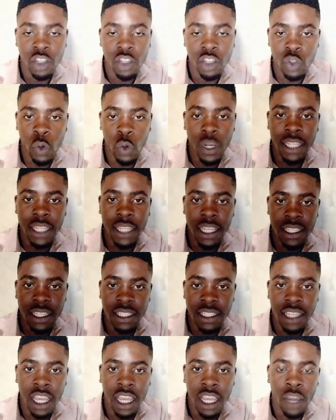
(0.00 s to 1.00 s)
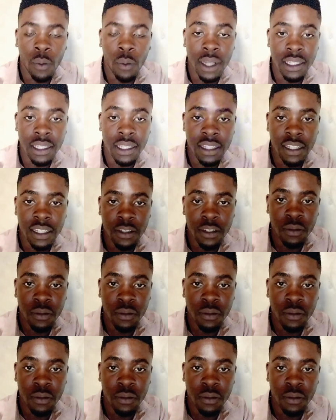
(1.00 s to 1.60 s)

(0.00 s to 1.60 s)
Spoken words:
So let us hear what is the